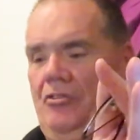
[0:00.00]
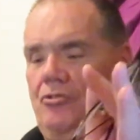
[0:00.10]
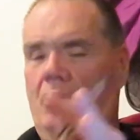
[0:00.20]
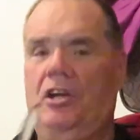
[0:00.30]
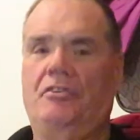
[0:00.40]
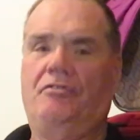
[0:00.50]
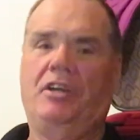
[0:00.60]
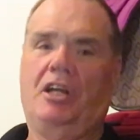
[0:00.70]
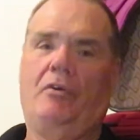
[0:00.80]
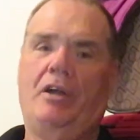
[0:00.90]
trying to
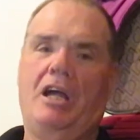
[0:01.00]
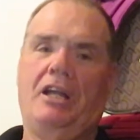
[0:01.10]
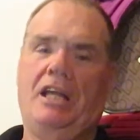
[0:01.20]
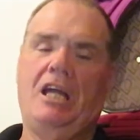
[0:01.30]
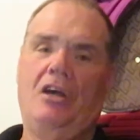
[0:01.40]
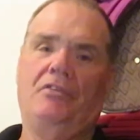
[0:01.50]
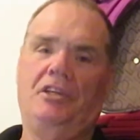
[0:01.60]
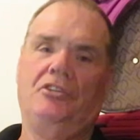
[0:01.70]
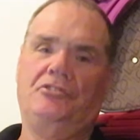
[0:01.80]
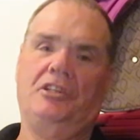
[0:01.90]
figure out how
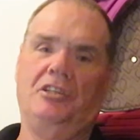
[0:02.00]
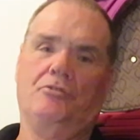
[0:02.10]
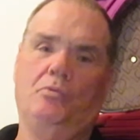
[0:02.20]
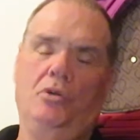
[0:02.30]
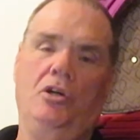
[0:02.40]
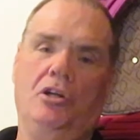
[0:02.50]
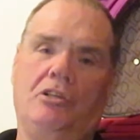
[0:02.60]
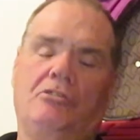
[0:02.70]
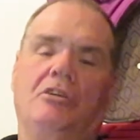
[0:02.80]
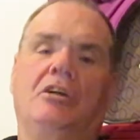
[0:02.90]
these things
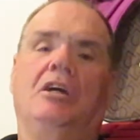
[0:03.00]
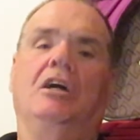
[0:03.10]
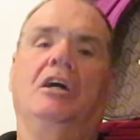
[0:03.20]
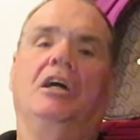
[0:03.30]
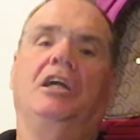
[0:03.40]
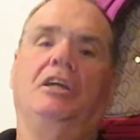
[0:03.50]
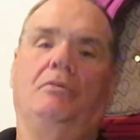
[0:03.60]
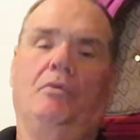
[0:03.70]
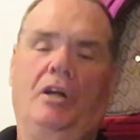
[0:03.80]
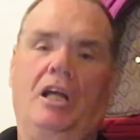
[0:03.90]
worked, he
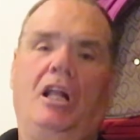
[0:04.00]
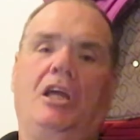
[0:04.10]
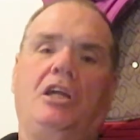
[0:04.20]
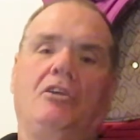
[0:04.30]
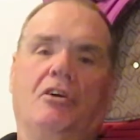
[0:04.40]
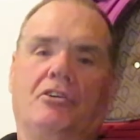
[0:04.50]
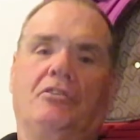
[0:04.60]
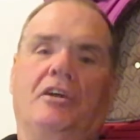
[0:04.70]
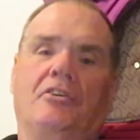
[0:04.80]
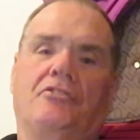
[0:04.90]
really got
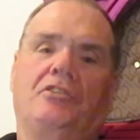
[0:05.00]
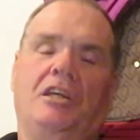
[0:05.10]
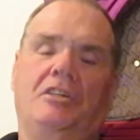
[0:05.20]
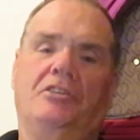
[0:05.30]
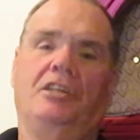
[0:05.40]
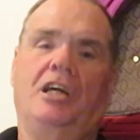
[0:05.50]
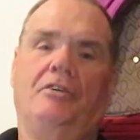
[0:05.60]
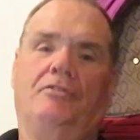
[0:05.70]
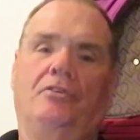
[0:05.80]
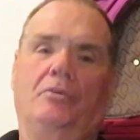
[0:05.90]
to understand that they
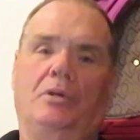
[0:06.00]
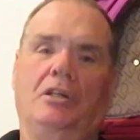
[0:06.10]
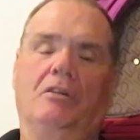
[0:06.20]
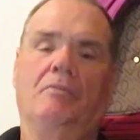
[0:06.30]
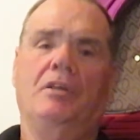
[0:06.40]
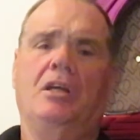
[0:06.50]
were for real.